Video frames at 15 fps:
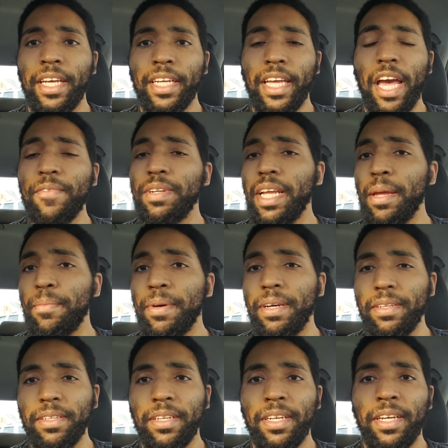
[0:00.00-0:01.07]
Kevin Lee, but
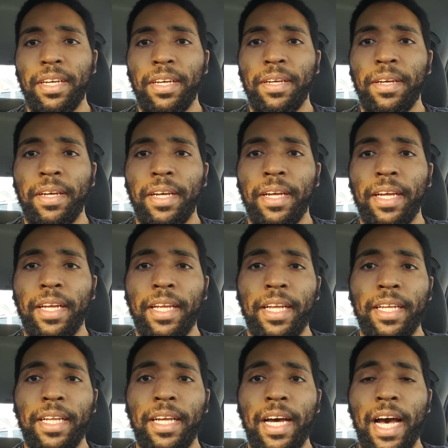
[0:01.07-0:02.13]

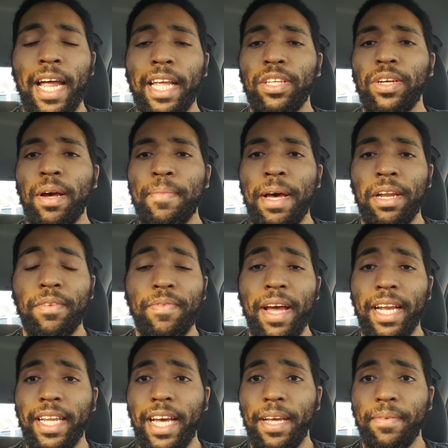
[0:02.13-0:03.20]
I think it would come down to the
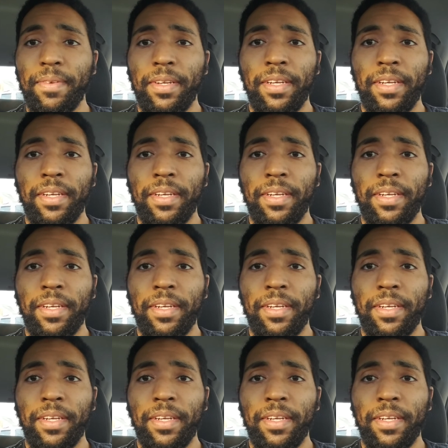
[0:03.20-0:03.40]
fact that,